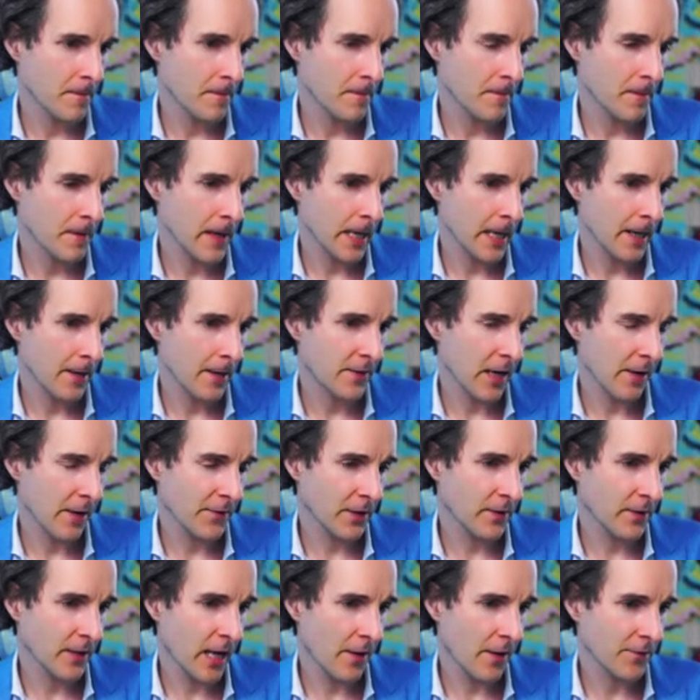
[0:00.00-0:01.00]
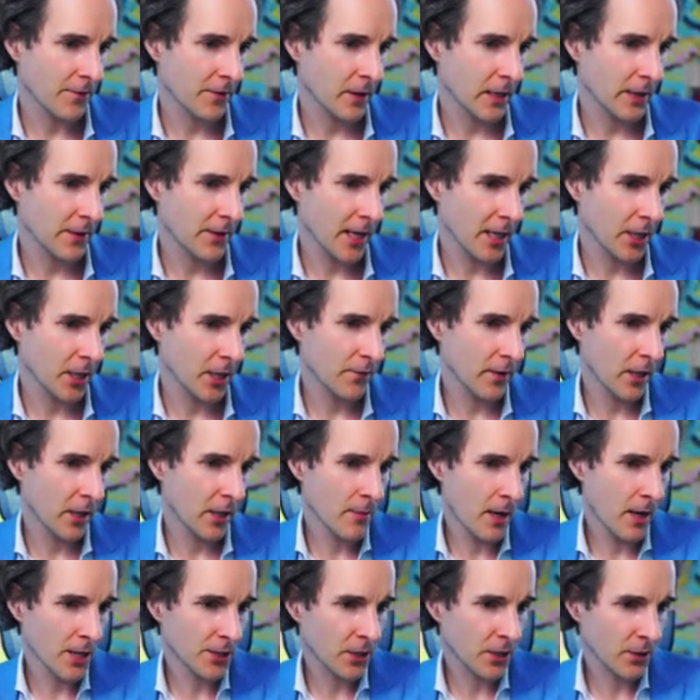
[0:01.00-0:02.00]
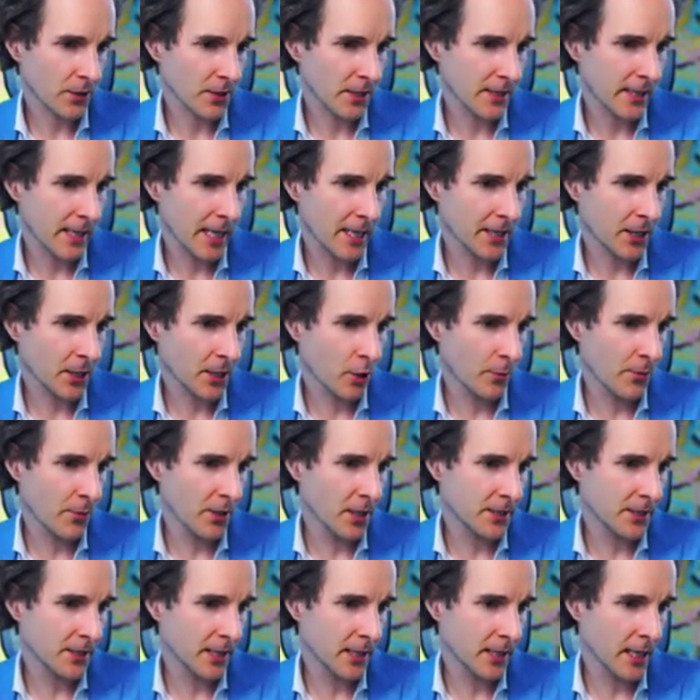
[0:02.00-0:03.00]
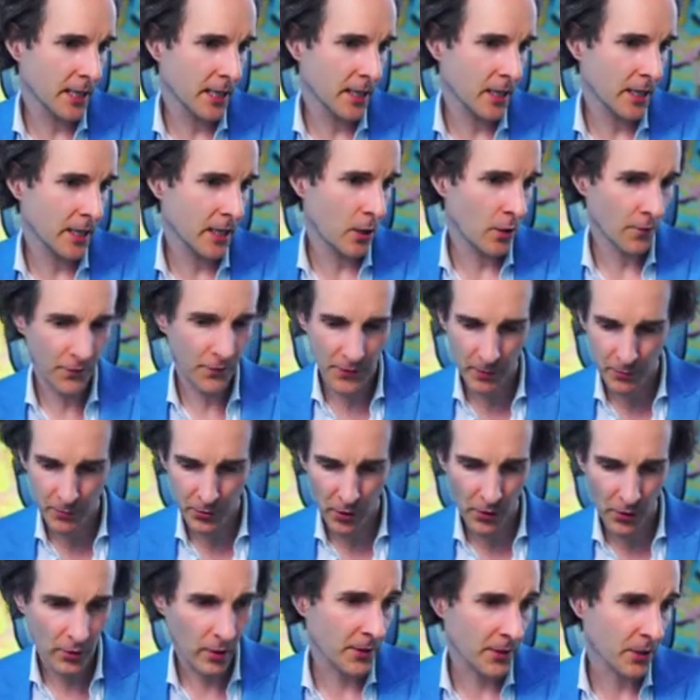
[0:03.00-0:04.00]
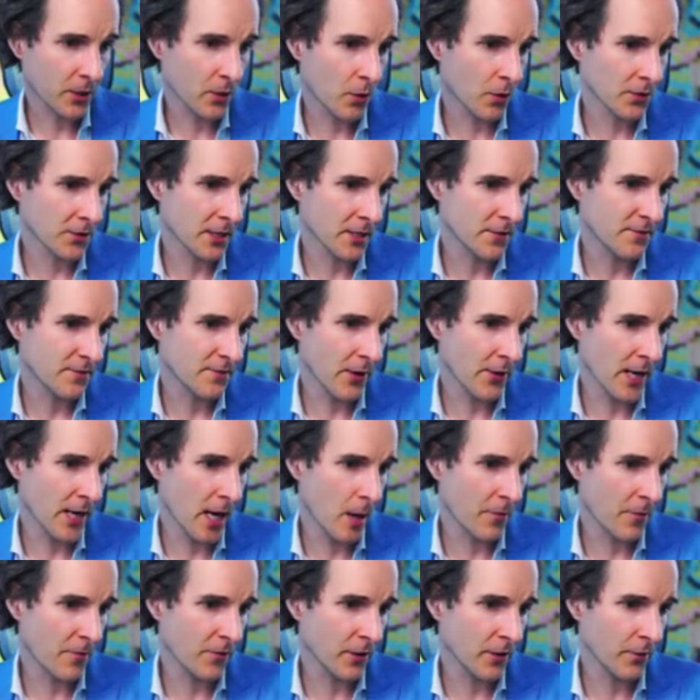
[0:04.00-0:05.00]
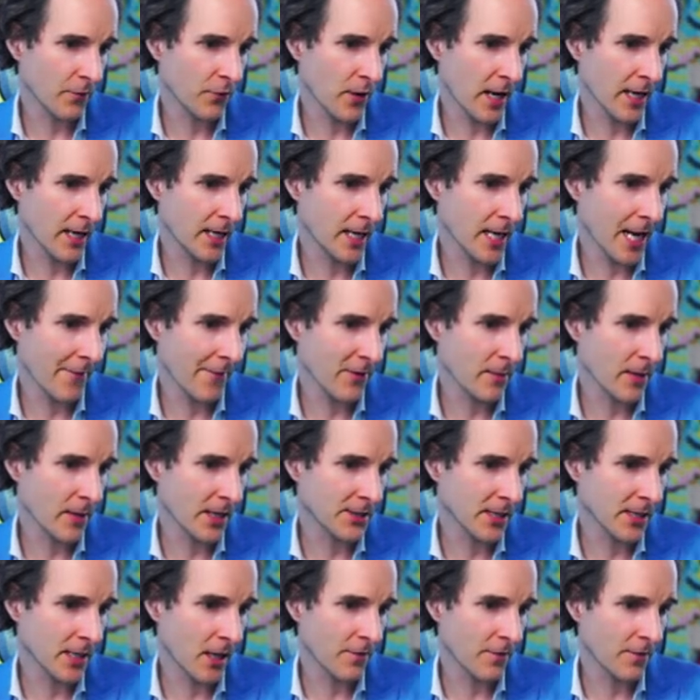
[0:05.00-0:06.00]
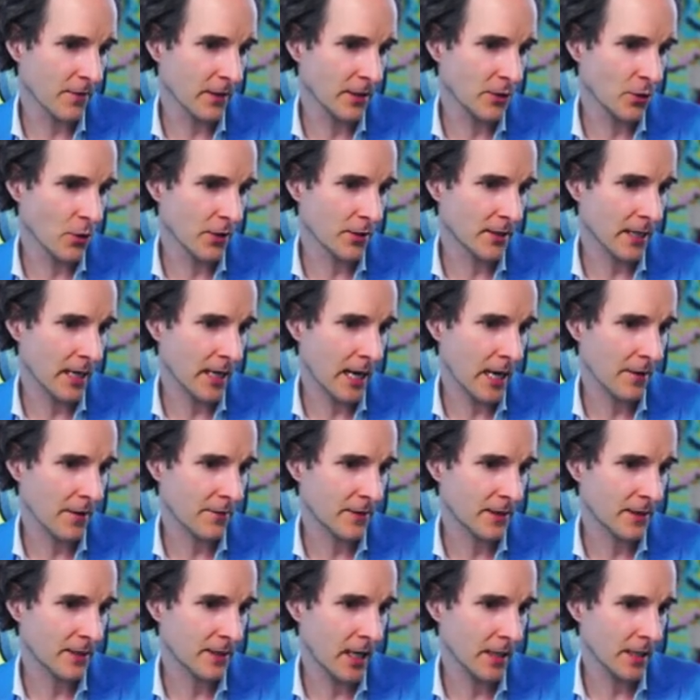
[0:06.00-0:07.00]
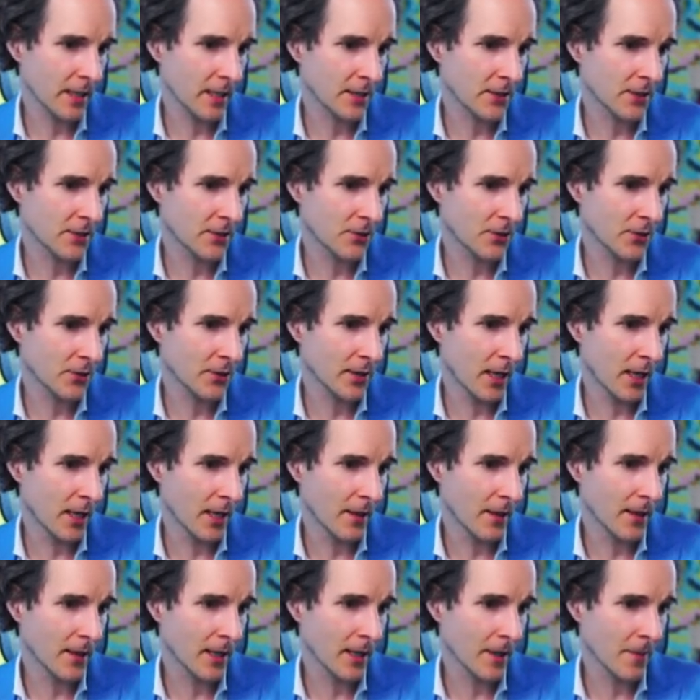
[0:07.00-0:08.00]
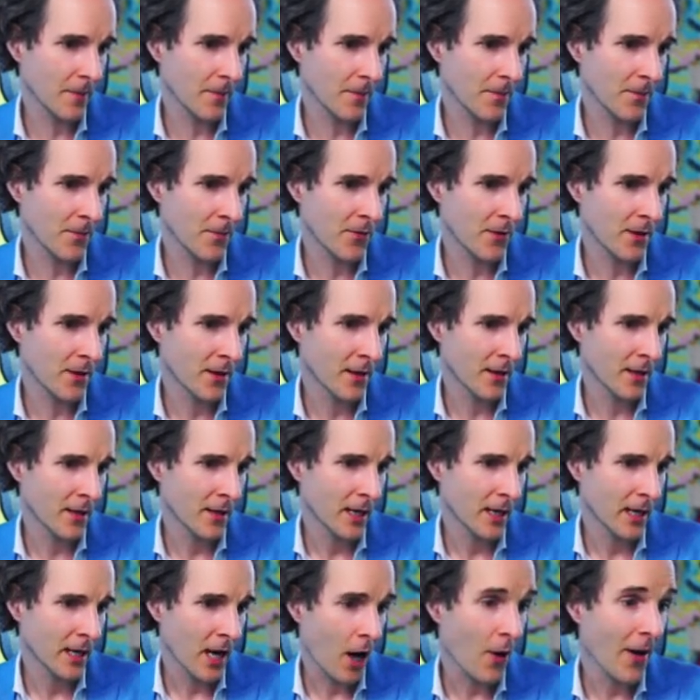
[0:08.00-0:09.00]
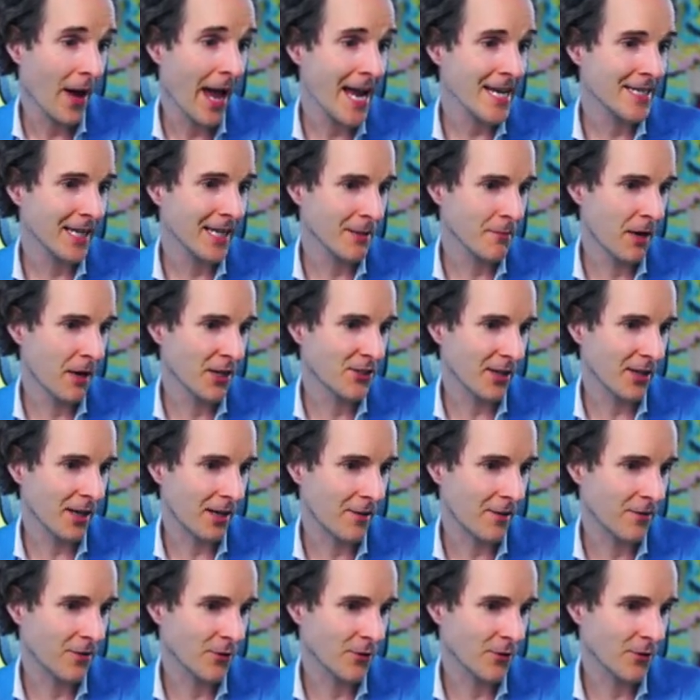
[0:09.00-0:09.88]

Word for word: Uh, Fluffing Fluff, thank you very much. Also saying the community of the program, the course, is very helpful and friendly. Having myself not have done it sooner, um, or hating myself for